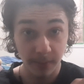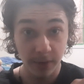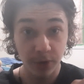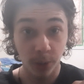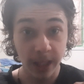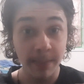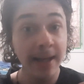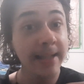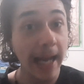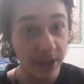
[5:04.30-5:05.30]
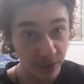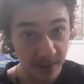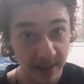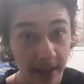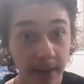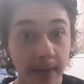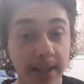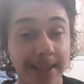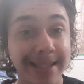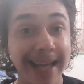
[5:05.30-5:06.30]
documentation
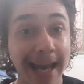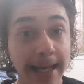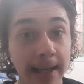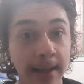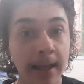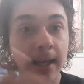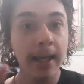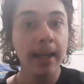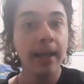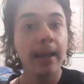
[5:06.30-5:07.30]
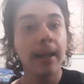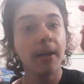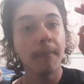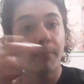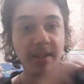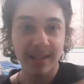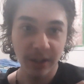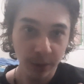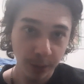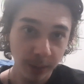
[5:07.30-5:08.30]
said, but
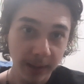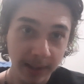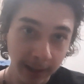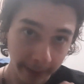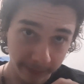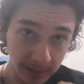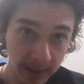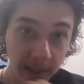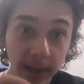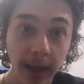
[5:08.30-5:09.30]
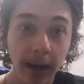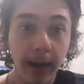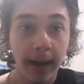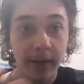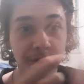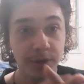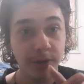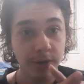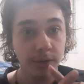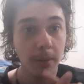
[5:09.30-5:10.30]
still nothing. I
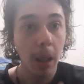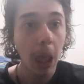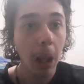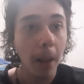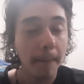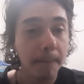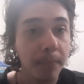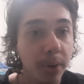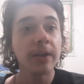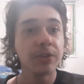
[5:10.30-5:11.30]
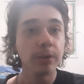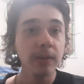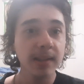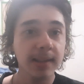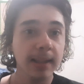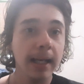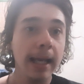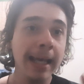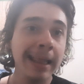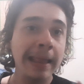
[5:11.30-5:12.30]
saw this
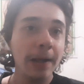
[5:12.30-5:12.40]
in the